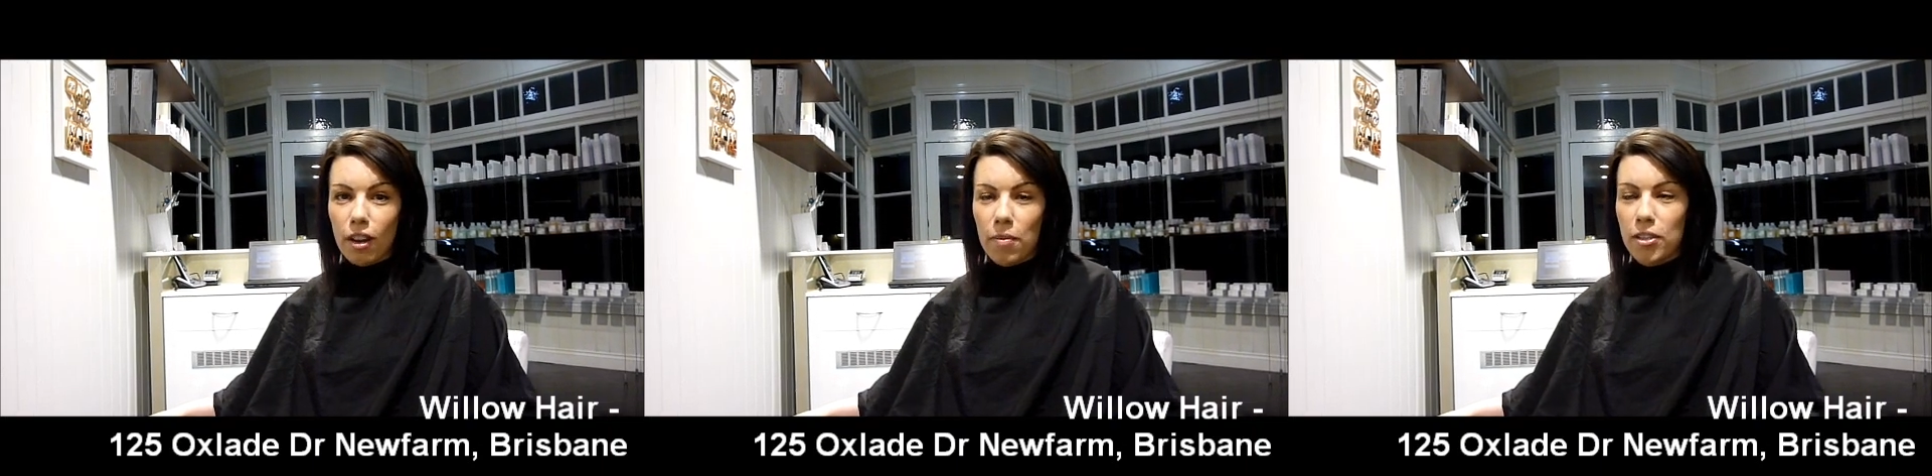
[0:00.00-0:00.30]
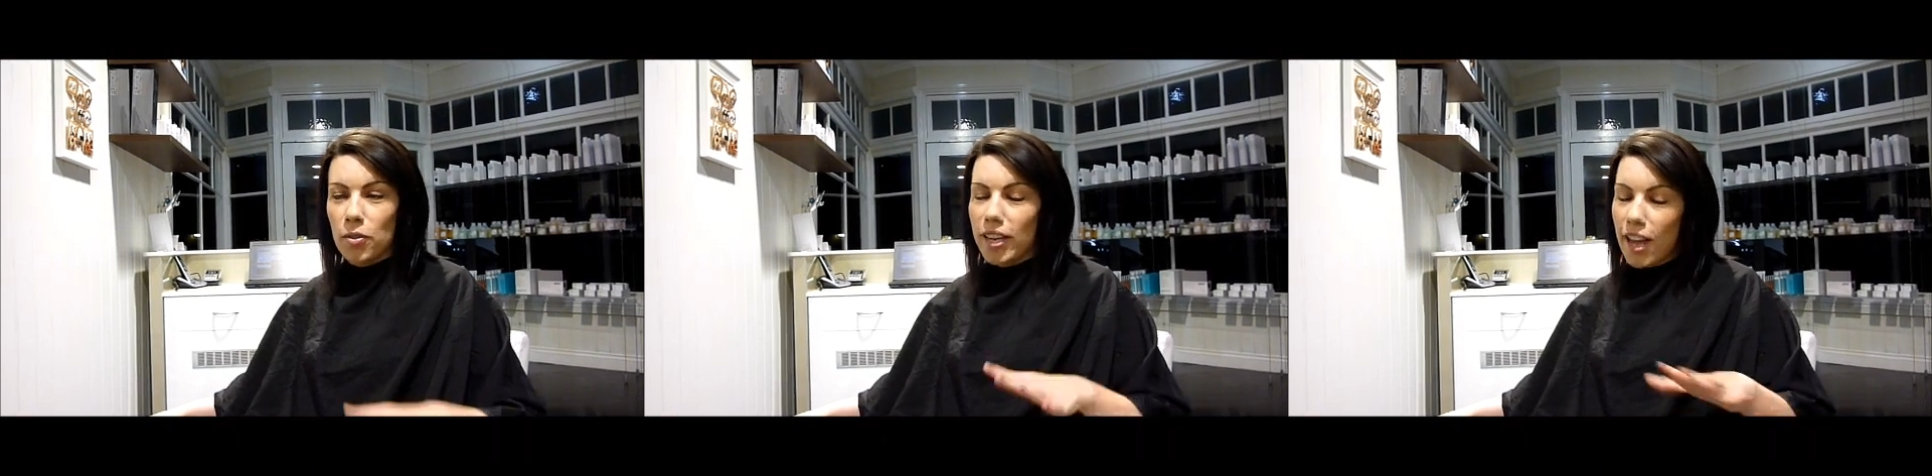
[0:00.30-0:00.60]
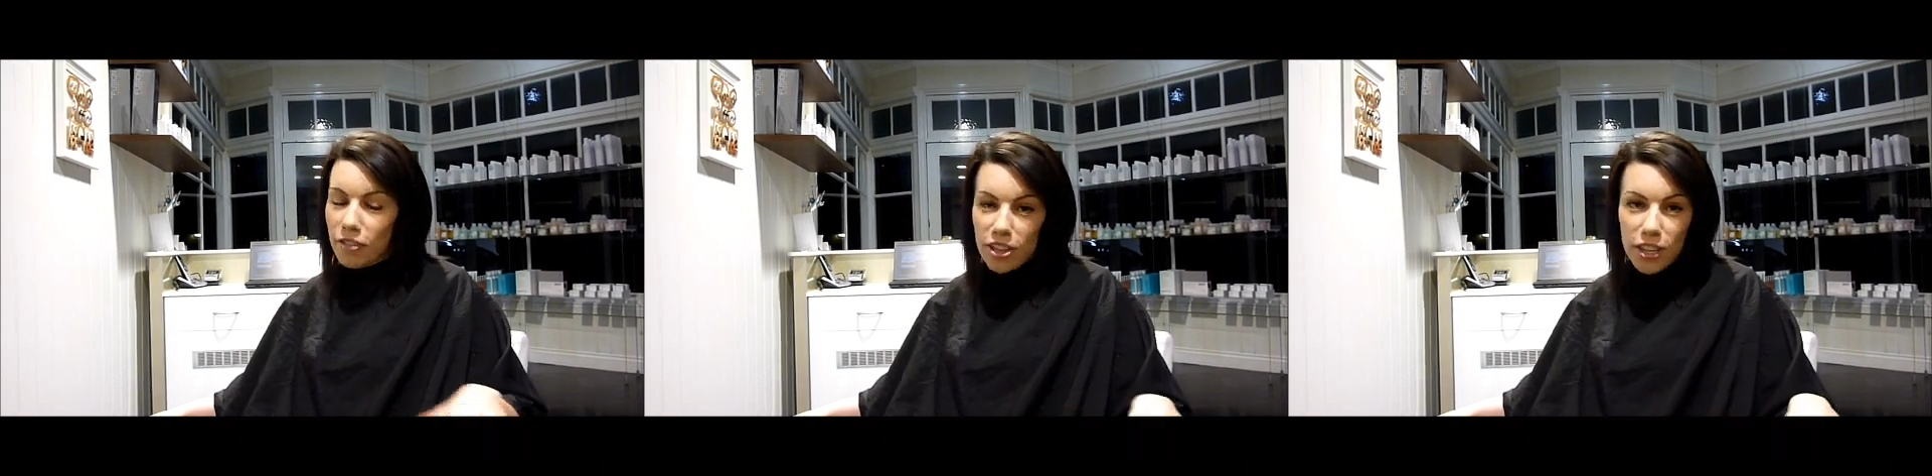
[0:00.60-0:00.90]
I've been
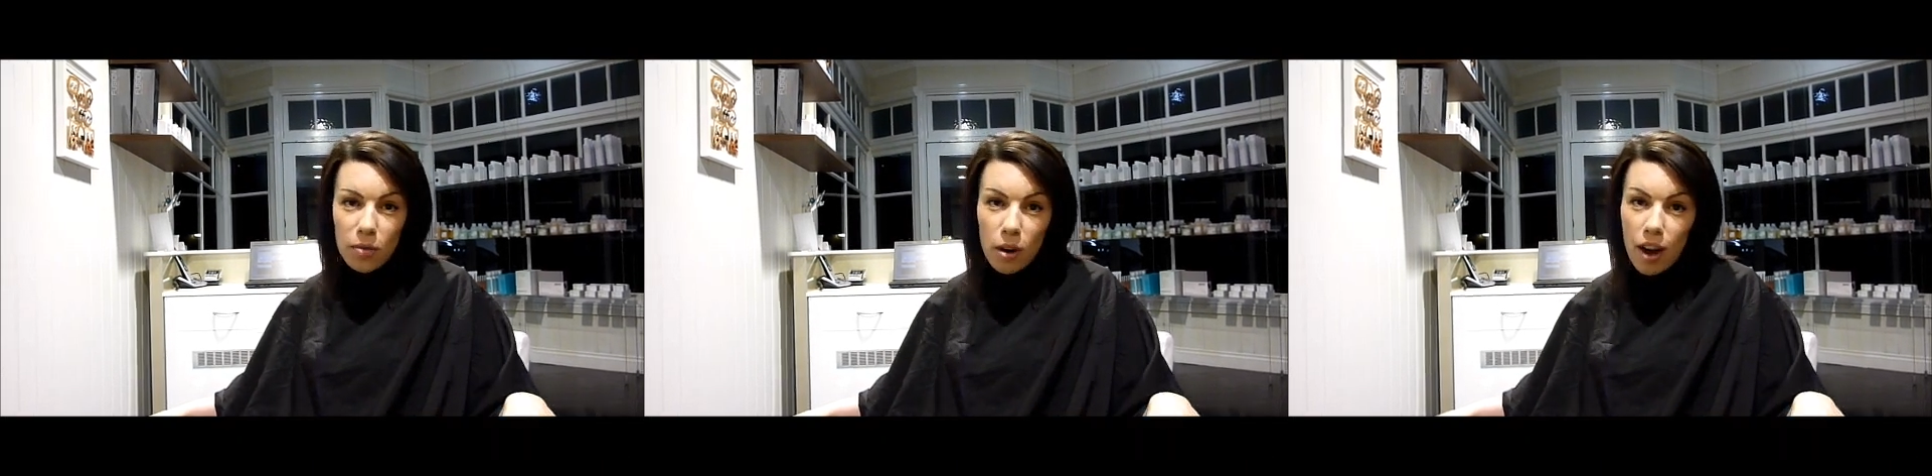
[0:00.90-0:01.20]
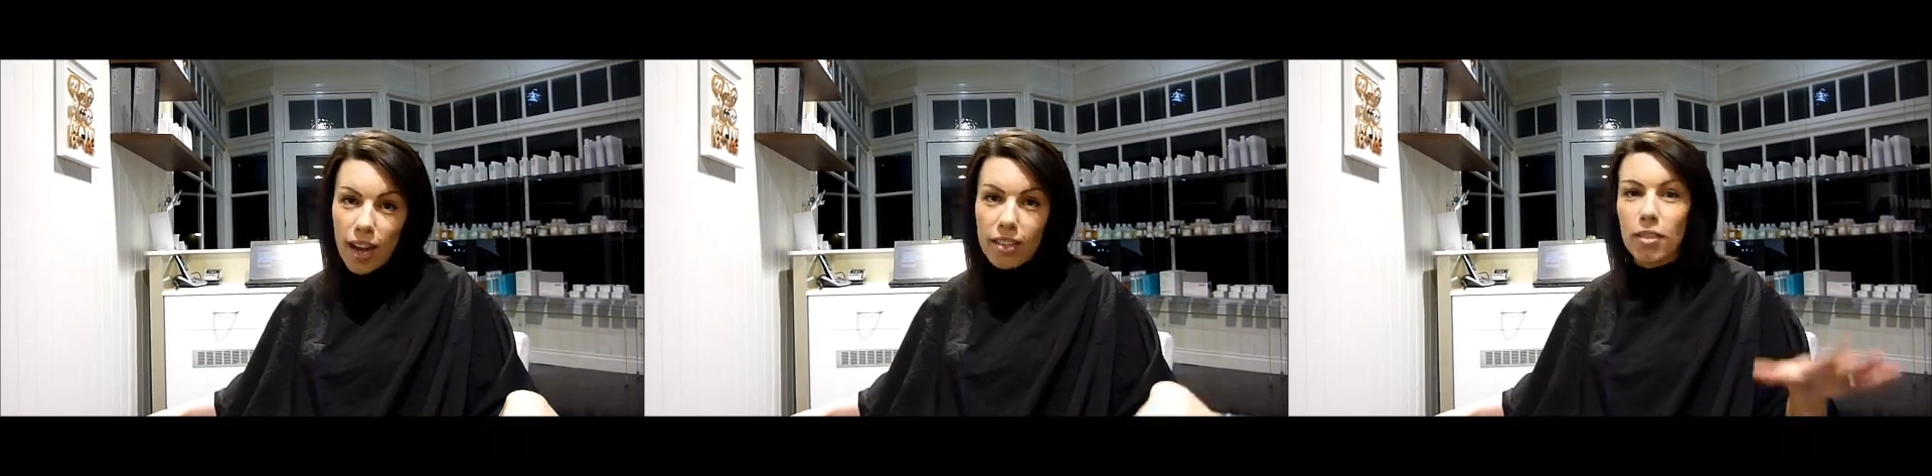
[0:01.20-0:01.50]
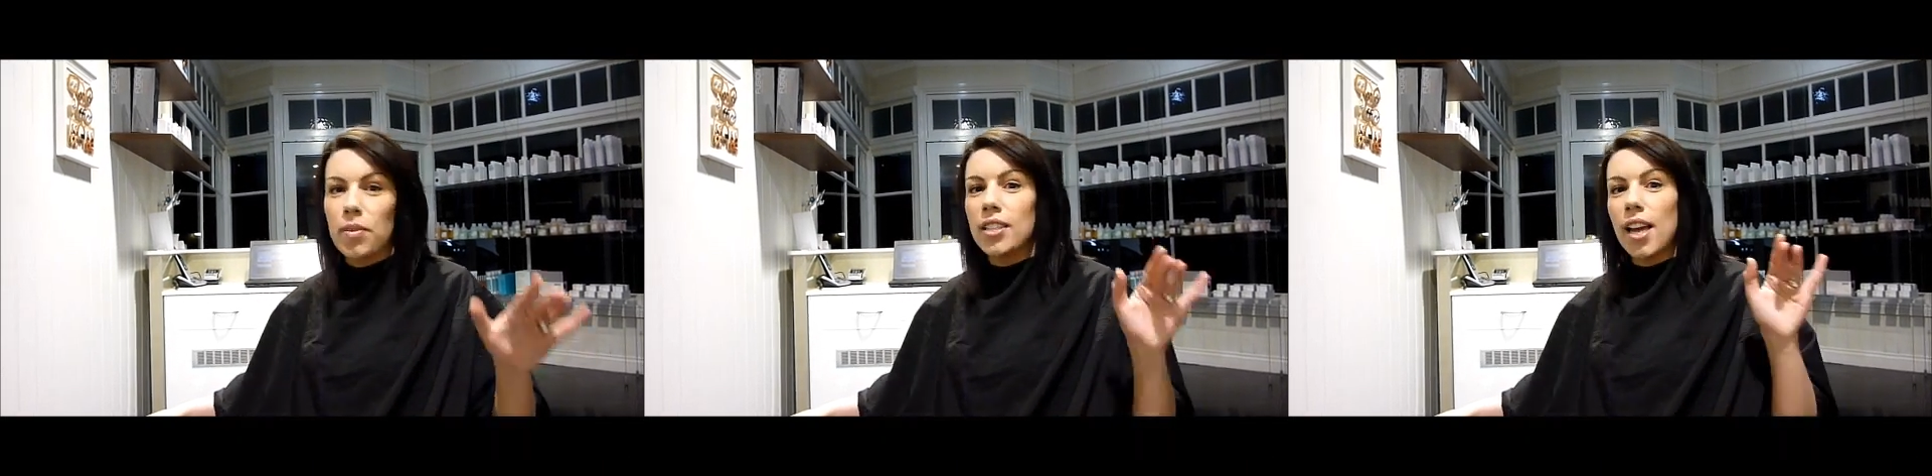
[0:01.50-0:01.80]
doing everything right,
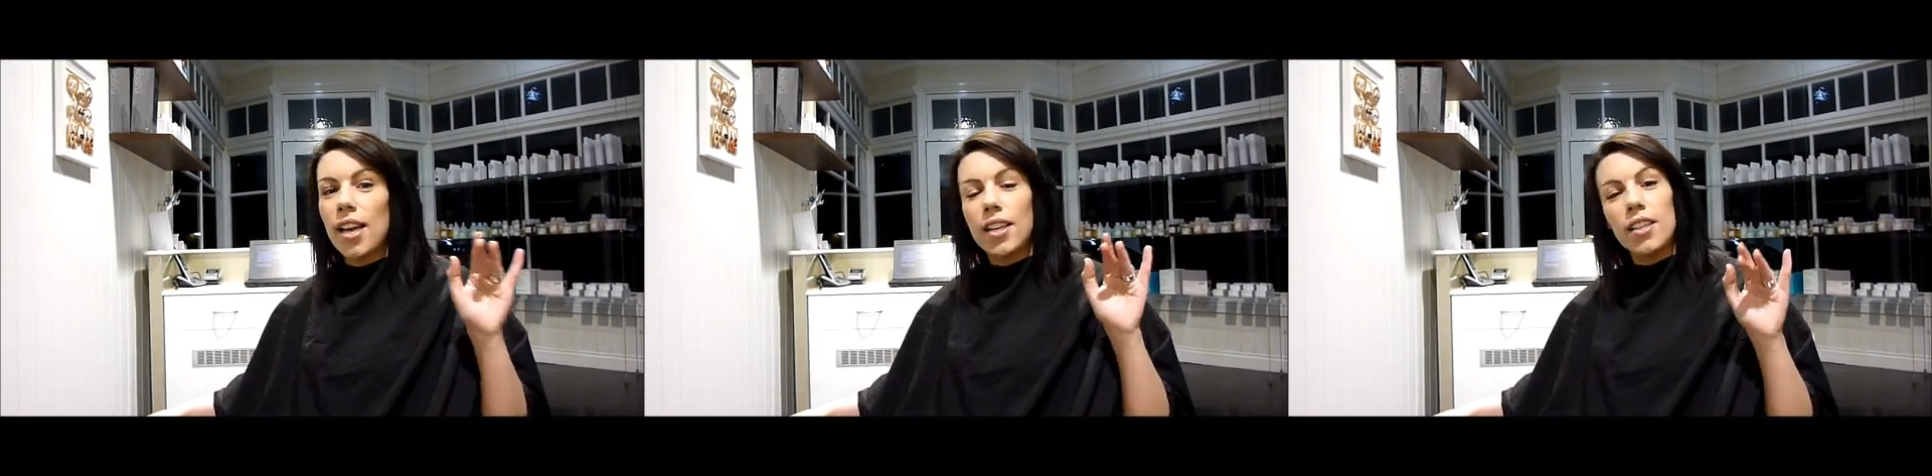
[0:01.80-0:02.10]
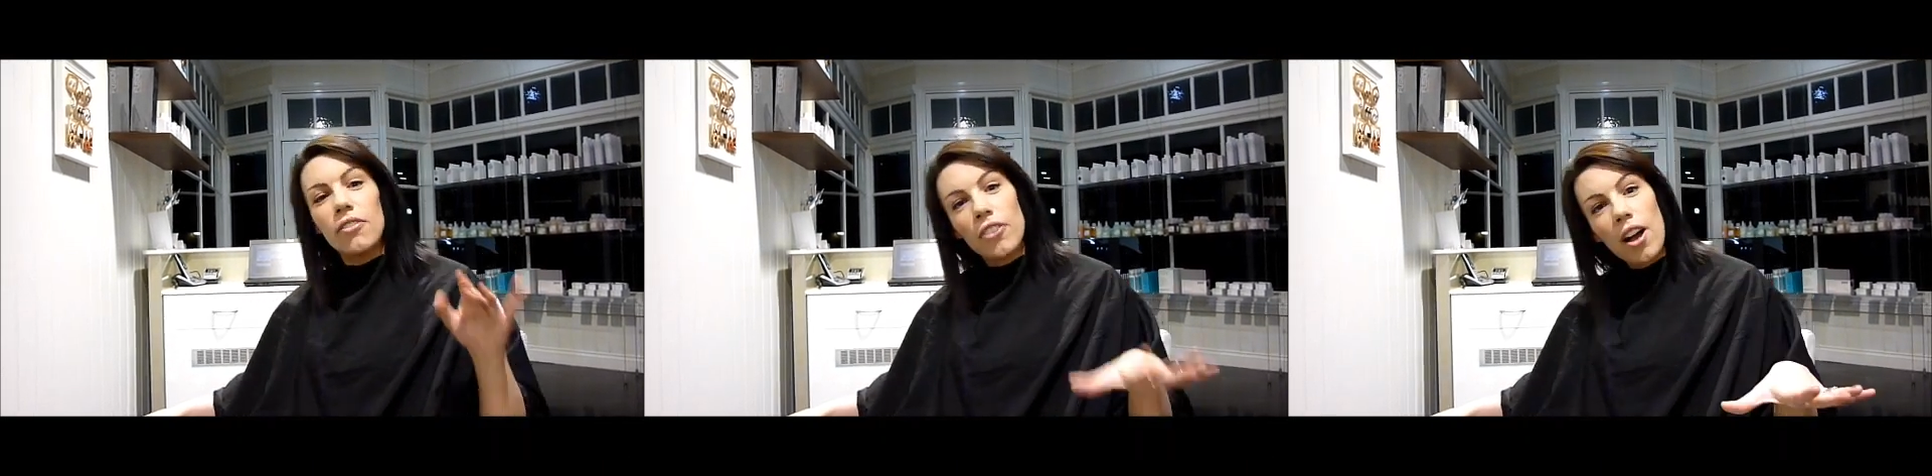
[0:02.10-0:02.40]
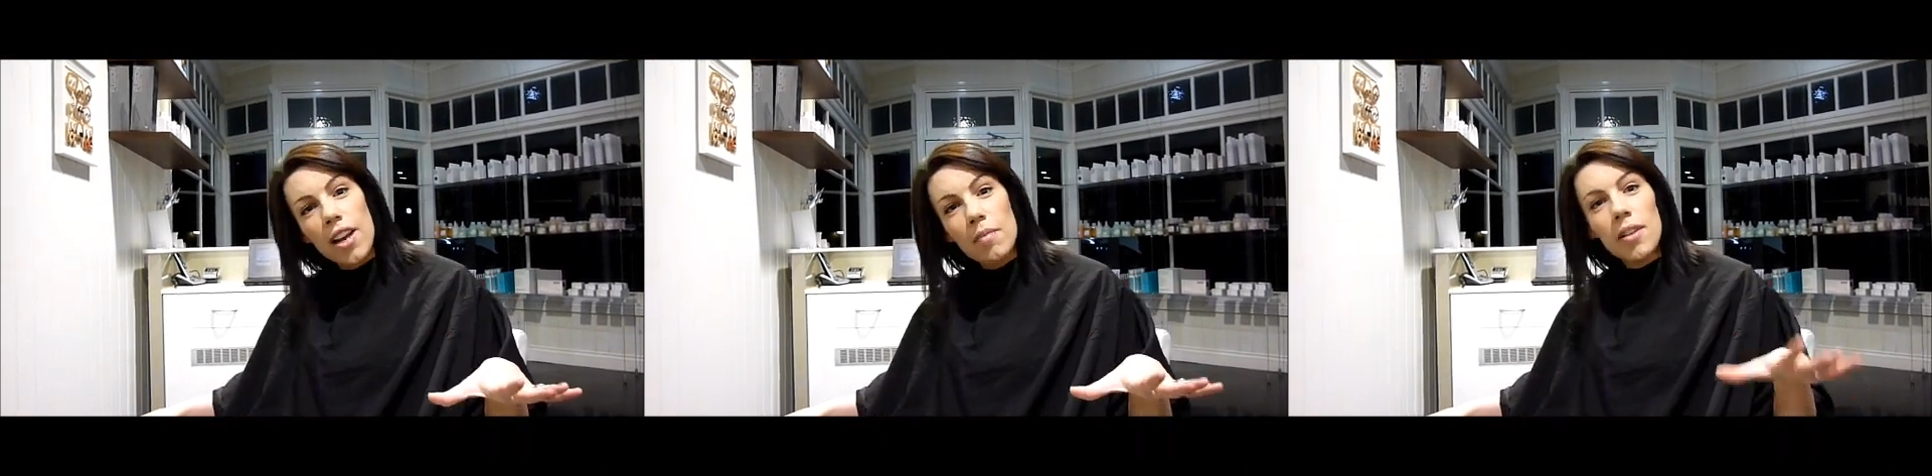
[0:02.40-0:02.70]
I've been taking the
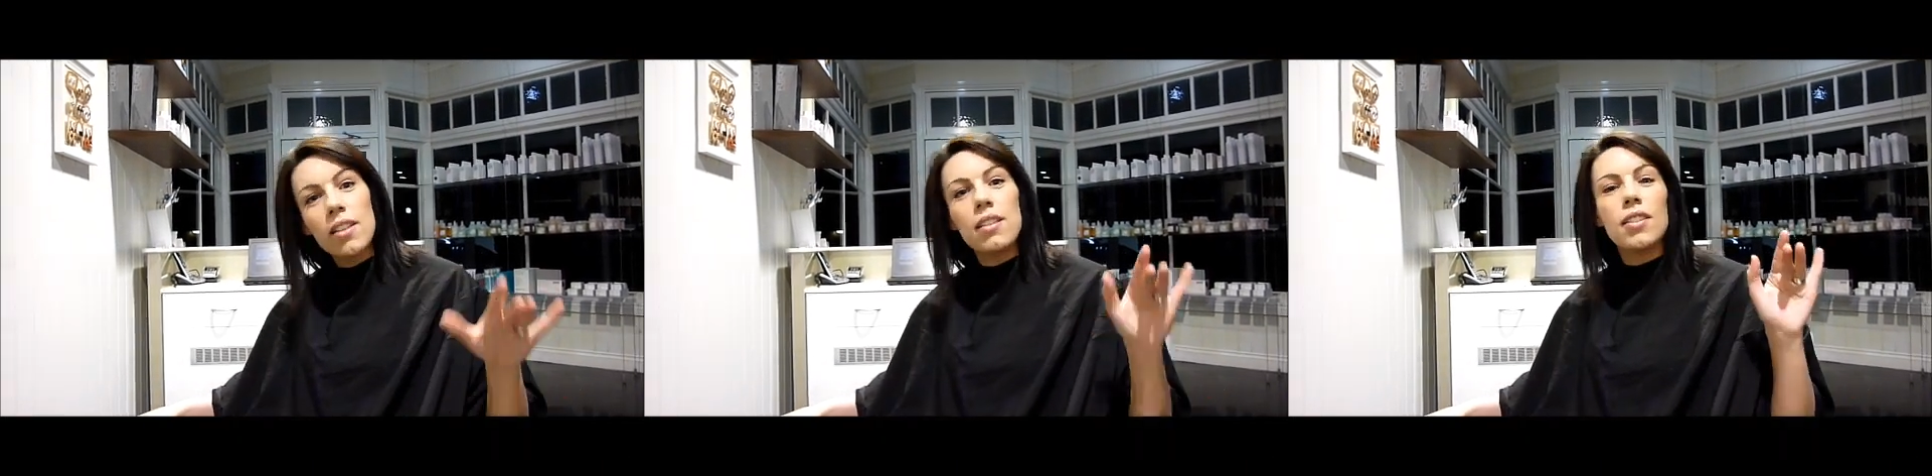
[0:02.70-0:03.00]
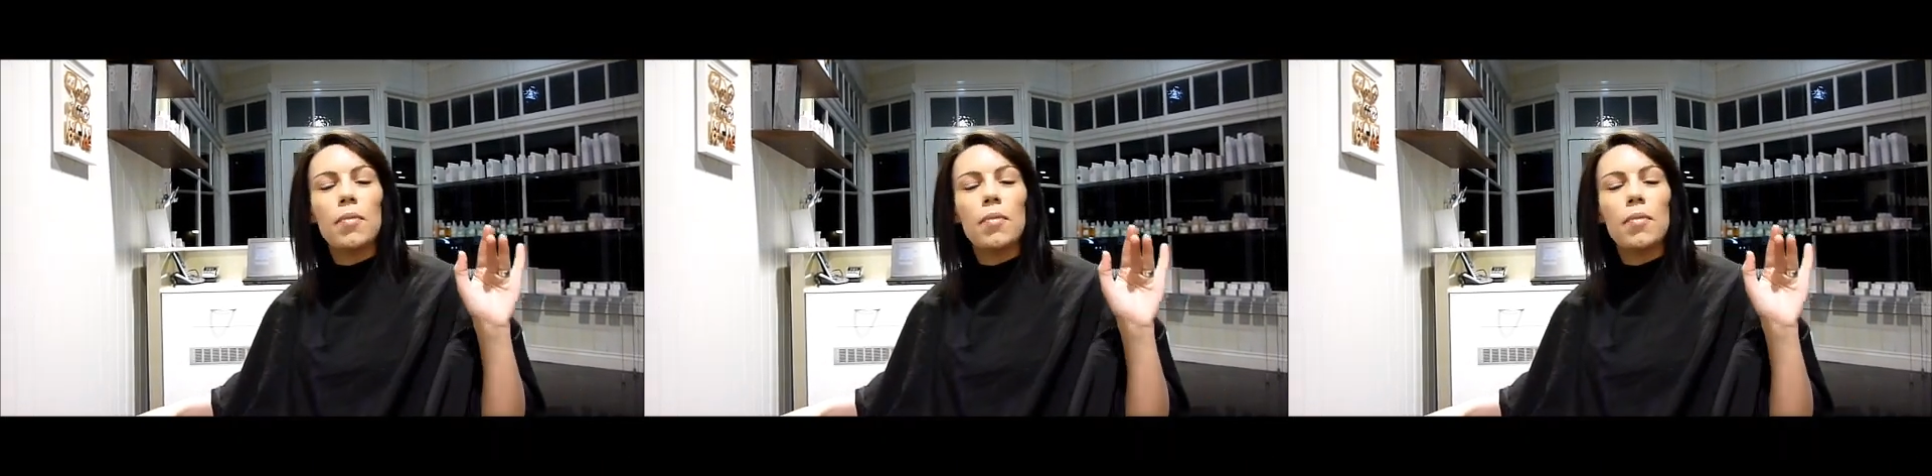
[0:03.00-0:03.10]
vitamins,